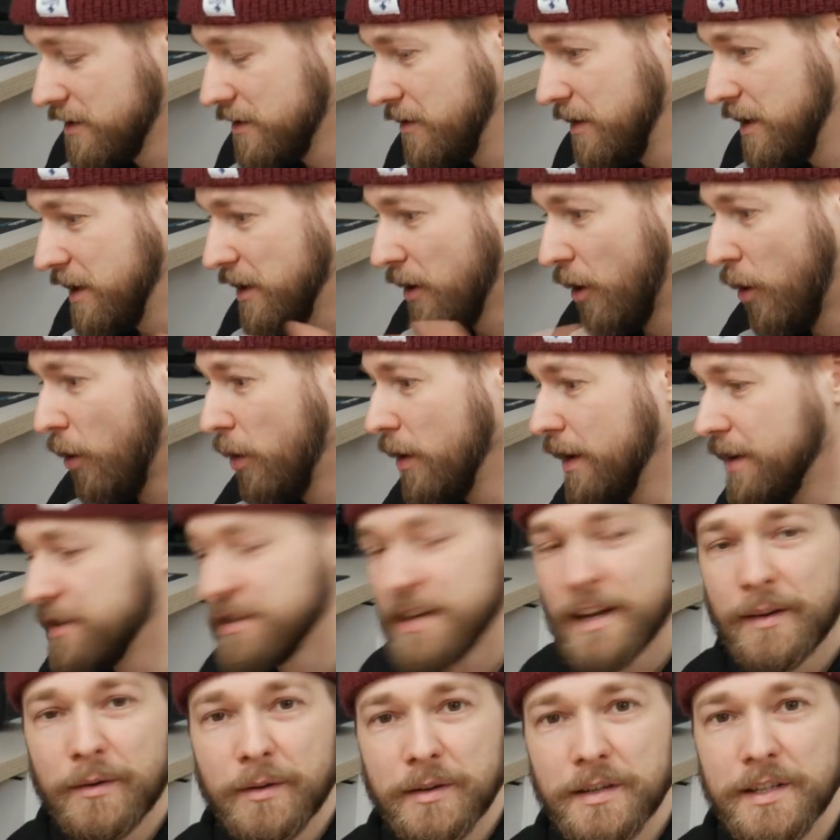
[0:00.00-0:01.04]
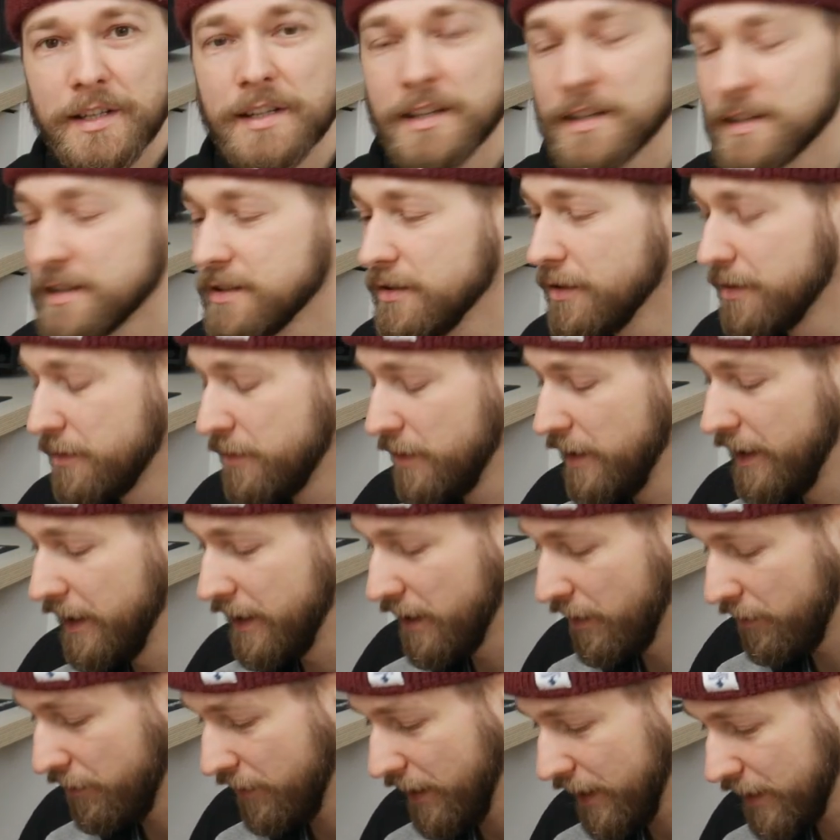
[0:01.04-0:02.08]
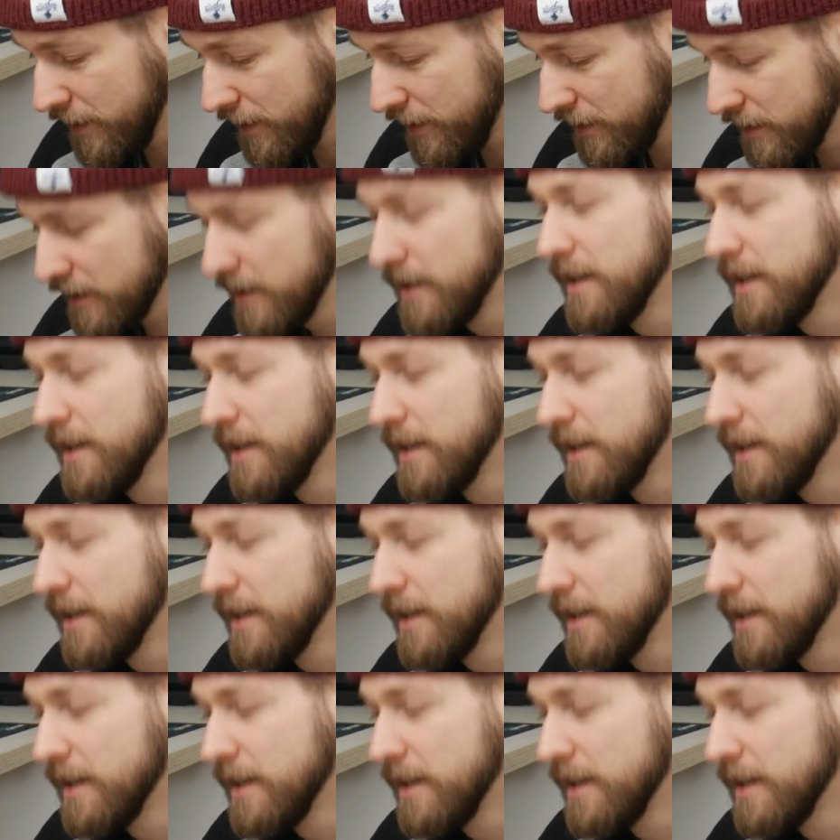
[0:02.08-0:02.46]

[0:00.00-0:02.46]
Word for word: the whole integrity is not really affected.